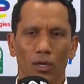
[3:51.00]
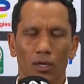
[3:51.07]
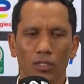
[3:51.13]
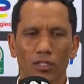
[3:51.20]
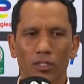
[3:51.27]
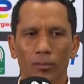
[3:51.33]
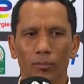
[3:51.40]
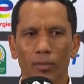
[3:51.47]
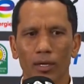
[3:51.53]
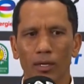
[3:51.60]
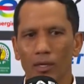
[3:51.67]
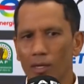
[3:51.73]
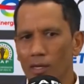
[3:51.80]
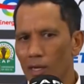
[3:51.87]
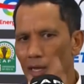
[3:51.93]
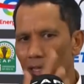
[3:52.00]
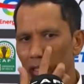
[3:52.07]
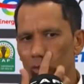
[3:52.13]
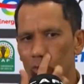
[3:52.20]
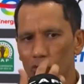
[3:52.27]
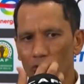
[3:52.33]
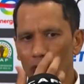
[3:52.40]
Simba. And
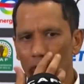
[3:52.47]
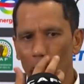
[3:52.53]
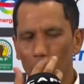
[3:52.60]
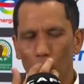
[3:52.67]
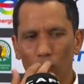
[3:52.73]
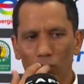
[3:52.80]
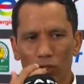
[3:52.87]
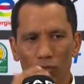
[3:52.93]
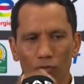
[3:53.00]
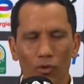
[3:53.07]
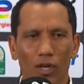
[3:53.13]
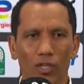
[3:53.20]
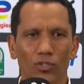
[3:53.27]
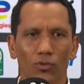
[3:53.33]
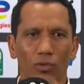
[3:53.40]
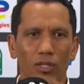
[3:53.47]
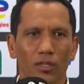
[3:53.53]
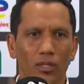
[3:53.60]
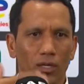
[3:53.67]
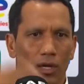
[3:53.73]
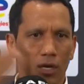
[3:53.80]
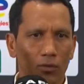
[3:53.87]
it was very important for us to
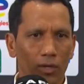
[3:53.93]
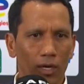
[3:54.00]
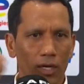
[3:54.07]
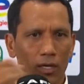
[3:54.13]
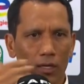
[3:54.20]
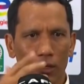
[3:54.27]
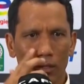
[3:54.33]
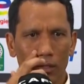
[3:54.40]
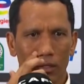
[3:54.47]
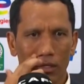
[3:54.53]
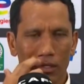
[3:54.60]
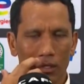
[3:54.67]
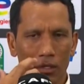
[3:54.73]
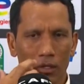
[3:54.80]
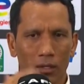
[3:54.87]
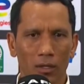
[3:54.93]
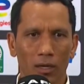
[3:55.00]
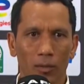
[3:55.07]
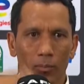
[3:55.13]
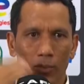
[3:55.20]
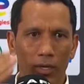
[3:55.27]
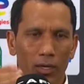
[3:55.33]
hit the ground running
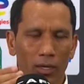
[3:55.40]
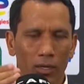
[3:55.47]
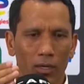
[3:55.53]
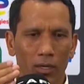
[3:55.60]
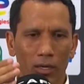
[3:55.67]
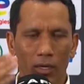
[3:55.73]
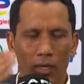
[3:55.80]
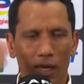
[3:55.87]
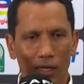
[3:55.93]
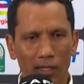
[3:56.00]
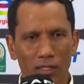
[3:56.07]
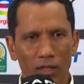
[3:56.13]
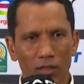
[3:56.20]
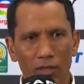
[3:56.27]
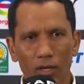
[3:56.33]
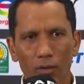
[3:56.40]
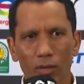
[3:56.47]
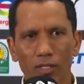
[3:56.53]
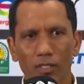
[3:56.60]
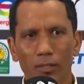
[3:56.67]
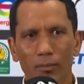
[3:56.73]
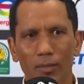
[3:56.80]
and play, like I said, 3
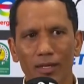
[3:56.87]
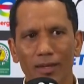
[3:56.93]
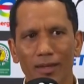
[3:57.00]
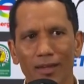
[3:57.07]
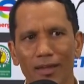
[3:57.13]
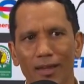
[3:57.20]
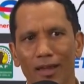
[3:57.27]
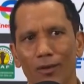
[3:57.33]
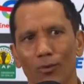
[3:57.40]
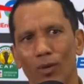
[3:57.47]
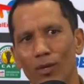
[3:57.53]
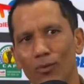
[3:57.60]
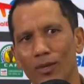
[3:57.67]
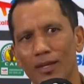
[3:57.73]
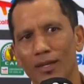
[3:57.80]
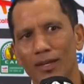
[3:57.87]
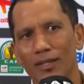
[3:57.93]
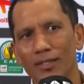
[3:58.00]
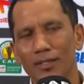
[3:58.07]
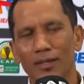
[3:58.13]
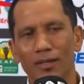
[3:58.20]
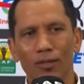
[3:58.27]
weeks Simba Day, and 1 week
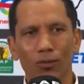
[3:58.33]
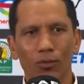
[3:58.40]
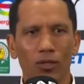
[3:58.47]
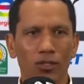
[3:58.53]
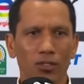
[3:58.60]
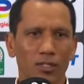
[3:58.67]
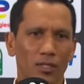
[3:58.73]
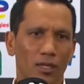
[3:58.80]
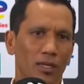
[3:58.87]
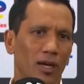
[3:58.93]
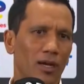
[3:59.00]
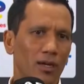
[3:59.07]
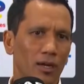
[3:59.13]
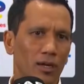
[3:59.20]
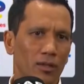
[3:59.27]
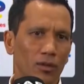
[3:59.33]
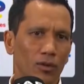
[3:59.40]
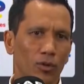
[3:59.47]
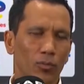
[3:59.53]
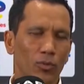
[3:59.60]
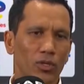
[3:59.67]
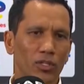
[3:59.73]
later it was Yanga in the
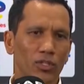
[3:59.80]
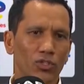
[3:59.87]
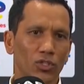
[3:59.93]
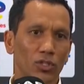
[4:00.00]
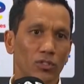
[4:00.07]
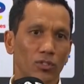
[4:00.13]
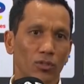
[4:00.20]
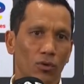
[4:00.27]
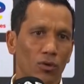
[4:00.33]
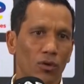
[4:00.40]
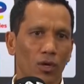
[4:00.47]
Community Shield. So